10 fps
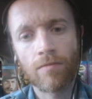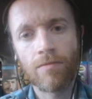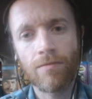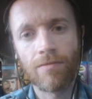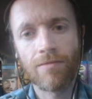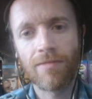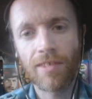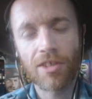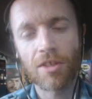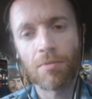At
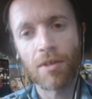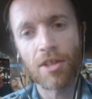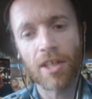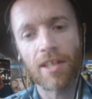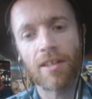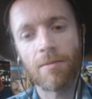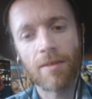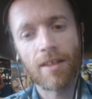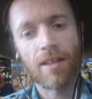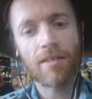least you appreciated them
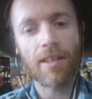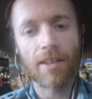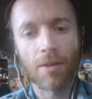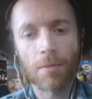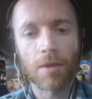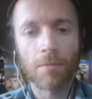standing up to them.